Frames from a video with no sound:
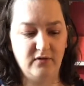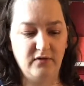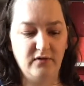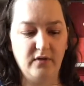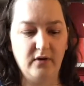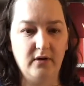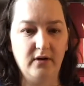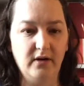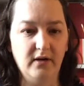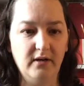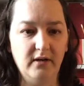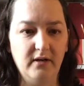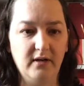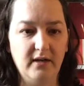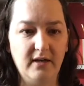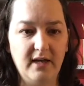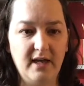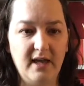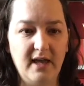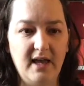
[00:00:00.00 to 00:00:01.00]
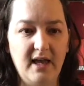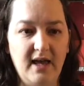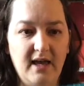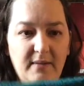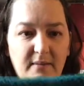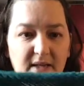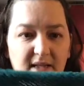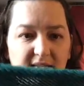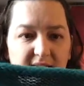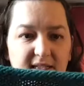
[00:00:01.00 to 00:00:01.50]
far.
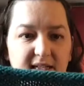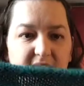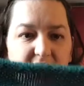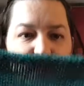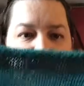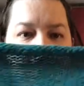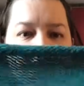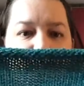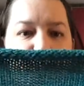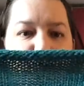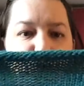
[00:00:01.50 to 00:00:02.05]
It's knit